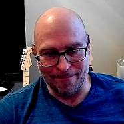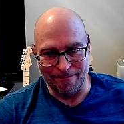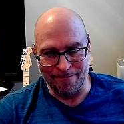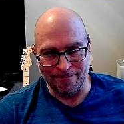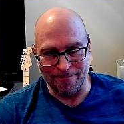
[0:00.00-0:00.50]

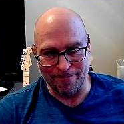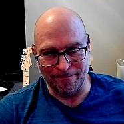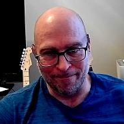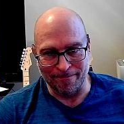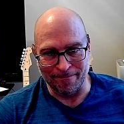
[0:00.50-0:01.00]

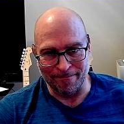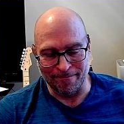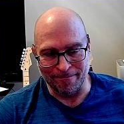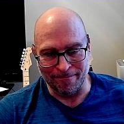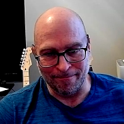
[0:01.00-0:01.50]

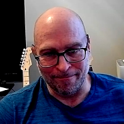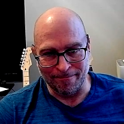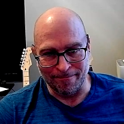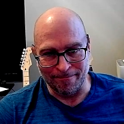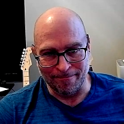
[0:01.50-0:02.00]

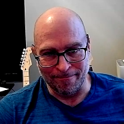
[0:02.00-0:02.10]
Nothing is said.